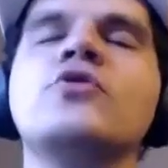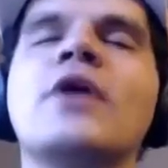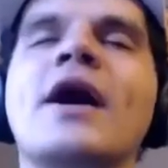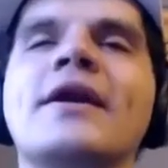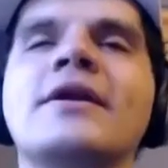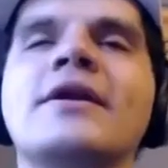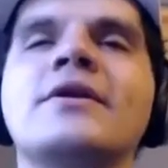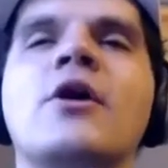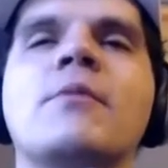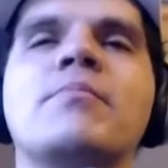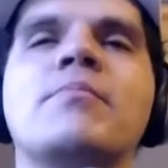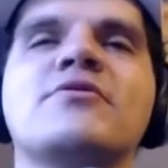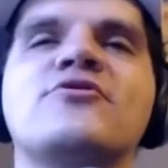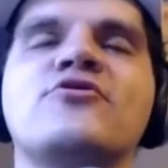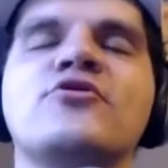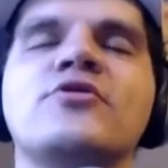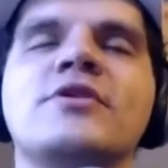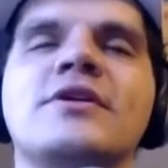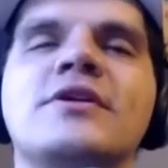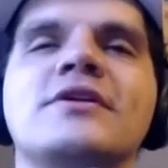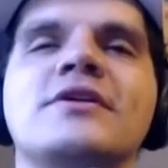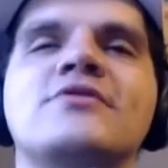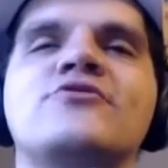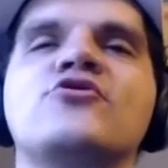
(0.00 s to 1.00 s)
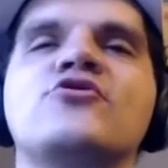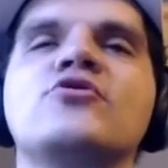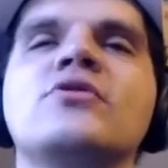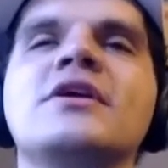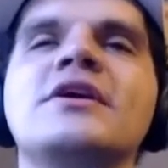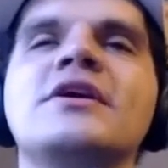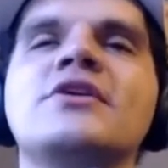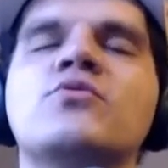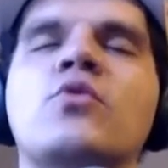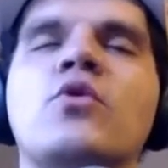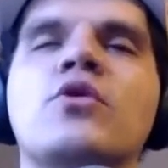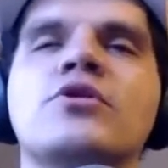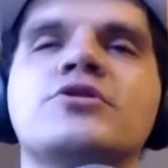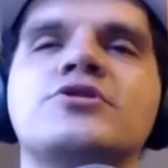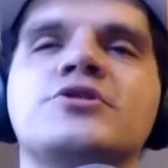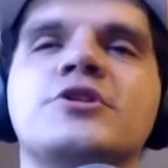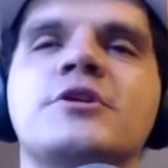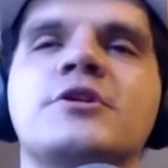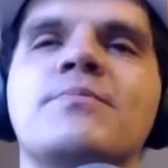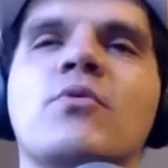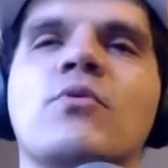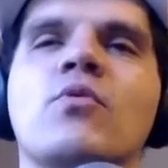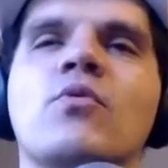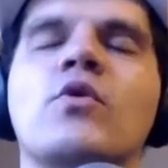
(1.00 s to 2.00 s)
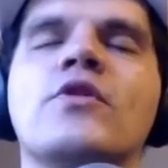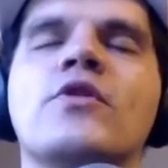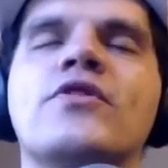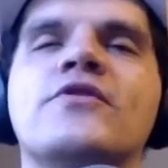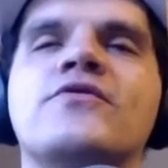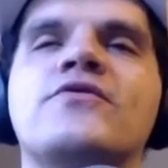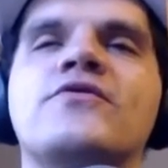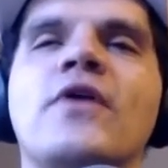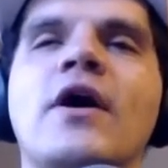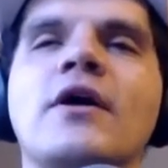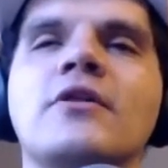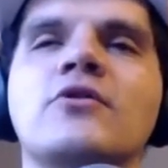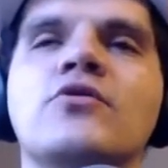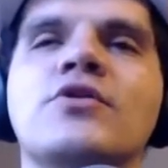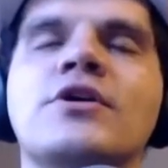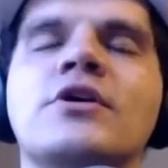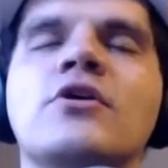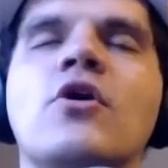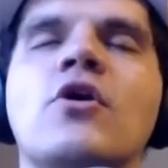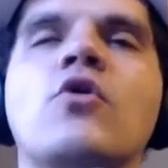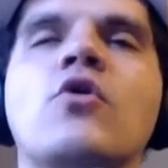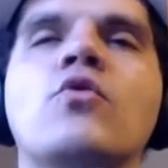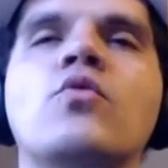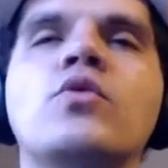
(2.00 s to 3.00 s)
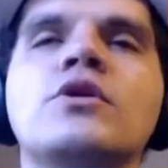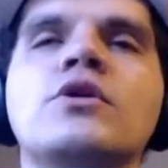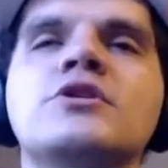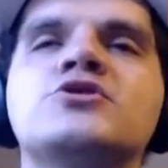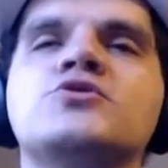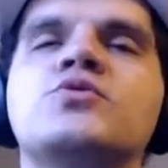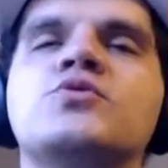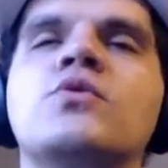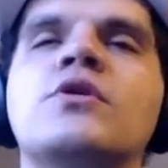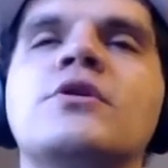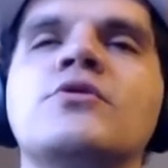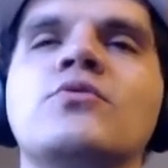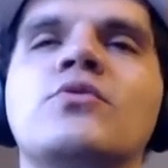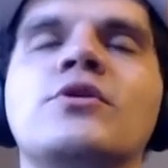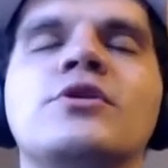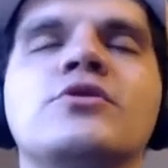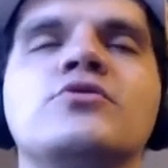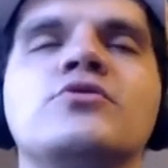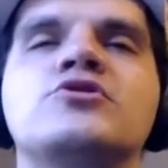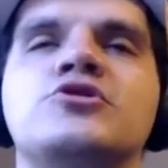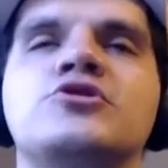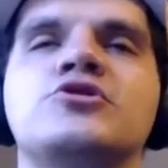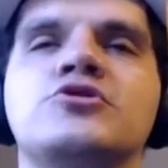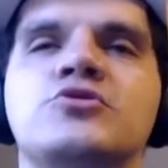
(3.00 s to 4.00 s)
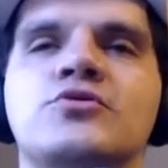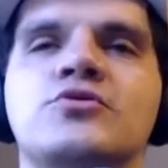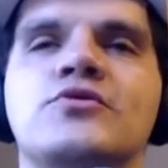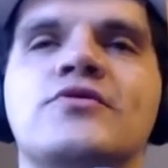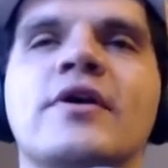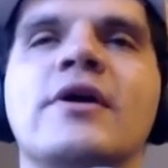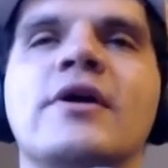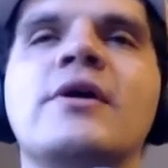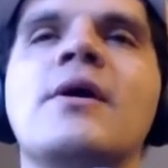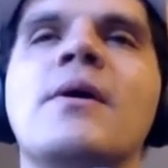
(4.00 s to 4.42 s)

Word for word: had an opportunity to lead worship with the following, which one would you choose?